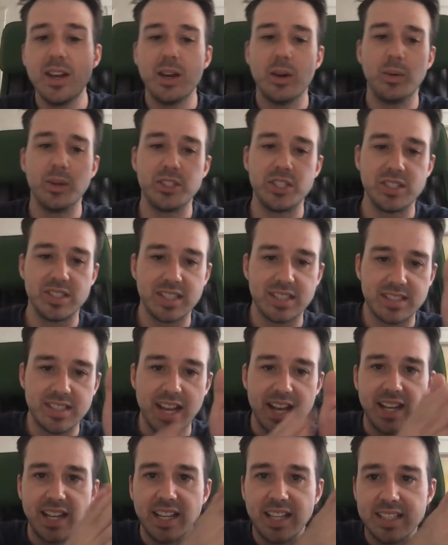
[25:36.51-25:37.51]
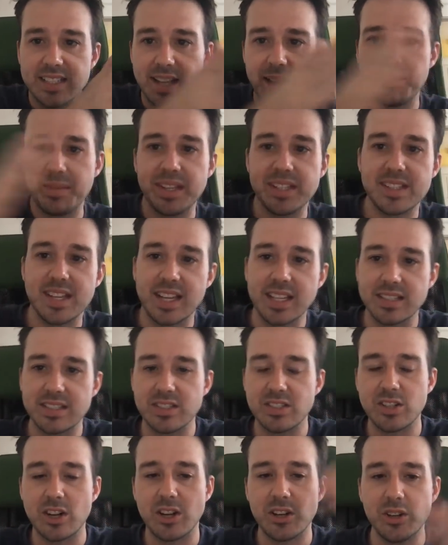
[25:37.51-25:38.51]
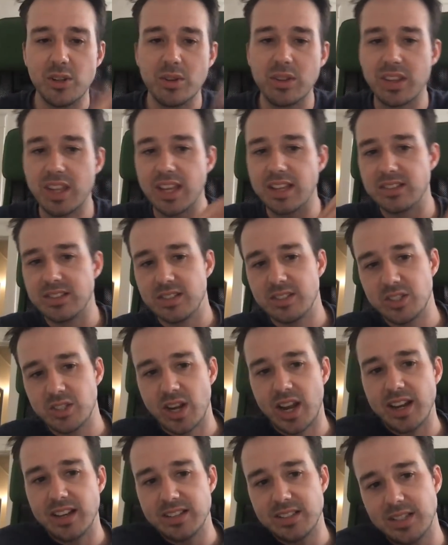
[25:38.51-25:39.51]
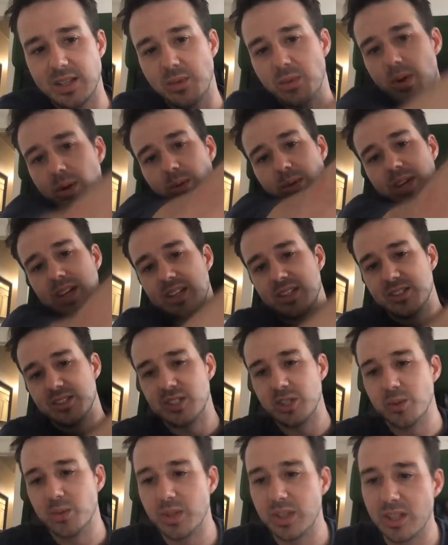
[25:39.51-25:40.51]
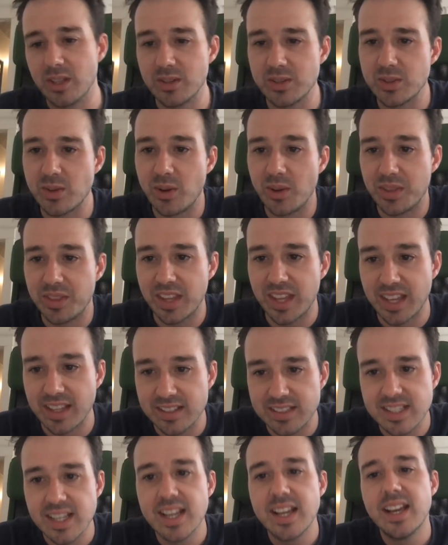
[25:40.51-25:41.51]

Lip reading: which is exciting because that means I get to start new things and try to see what we can do with those old things.